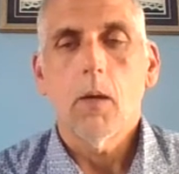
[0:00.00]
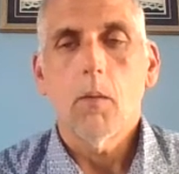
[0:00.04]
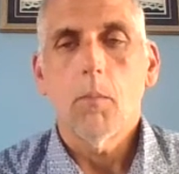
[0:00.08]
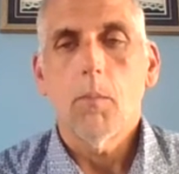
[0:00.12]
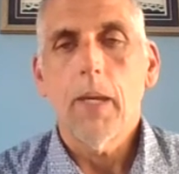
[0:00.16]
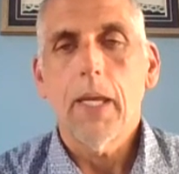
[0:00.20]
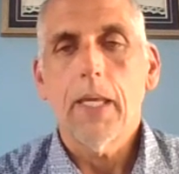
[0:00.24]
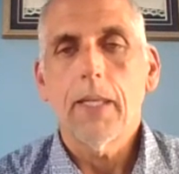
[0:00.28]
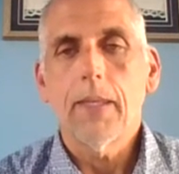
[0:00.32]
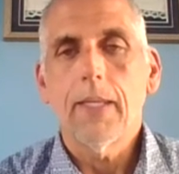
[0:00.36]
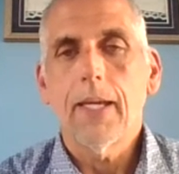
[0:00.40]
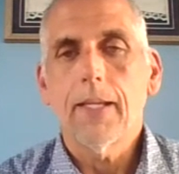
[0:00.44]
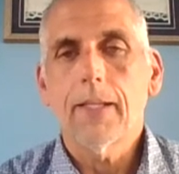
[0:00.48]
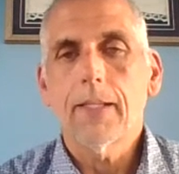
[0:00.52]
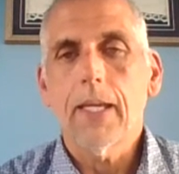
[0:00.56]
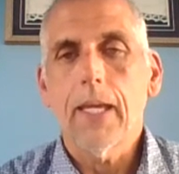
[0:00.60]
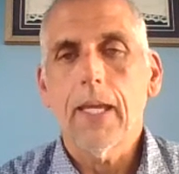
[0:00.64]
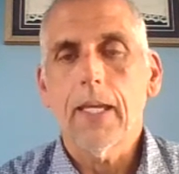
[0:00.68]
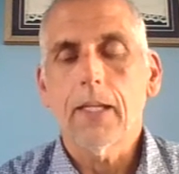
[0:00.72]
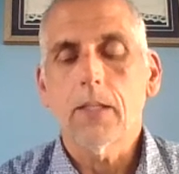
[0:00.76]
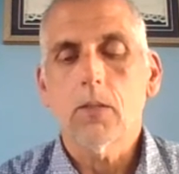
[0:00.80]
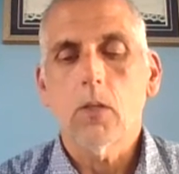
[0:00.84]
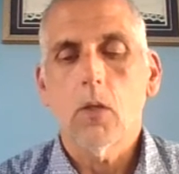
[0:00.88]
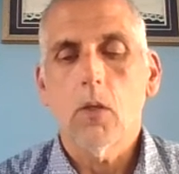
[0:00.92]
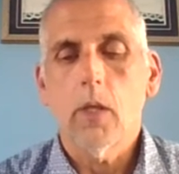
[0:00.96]
bed that
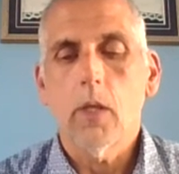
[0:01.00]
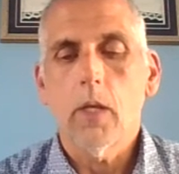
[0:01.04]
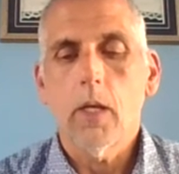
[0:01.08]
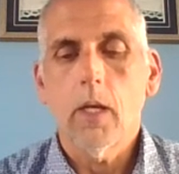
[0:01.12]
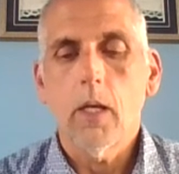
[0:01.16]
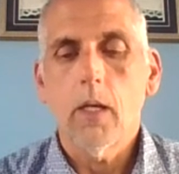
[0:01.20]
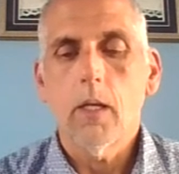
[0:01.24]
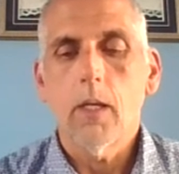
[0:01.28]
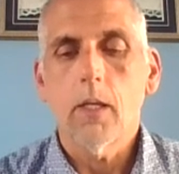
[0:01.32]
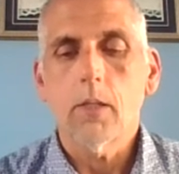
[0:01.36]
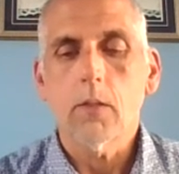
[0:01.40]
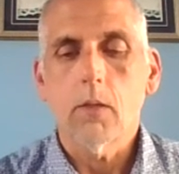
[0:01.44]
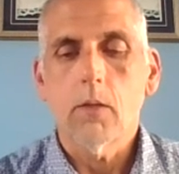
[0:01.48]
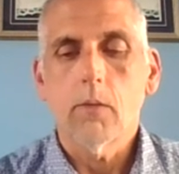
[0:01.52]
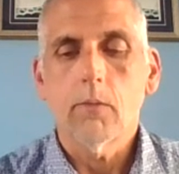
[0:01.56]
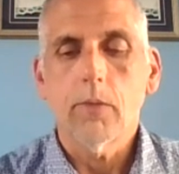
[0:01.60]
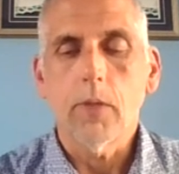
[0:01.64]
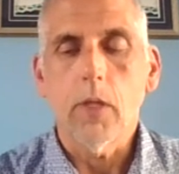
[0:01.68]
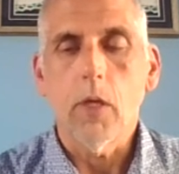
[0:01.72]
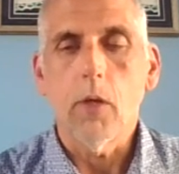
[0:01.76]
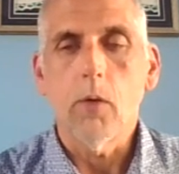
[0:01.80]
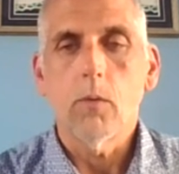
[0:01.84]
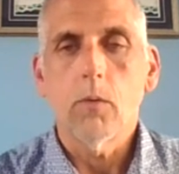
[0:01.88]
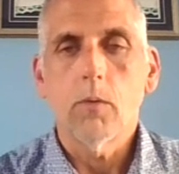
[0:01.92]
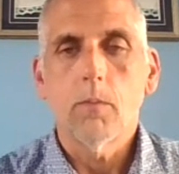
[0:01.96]
tank so that it doesn't
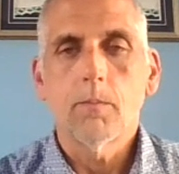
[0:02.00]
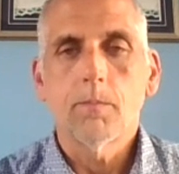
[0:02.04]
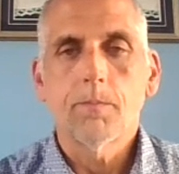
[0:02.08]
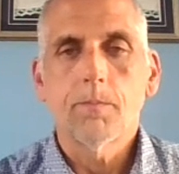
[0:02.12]
float.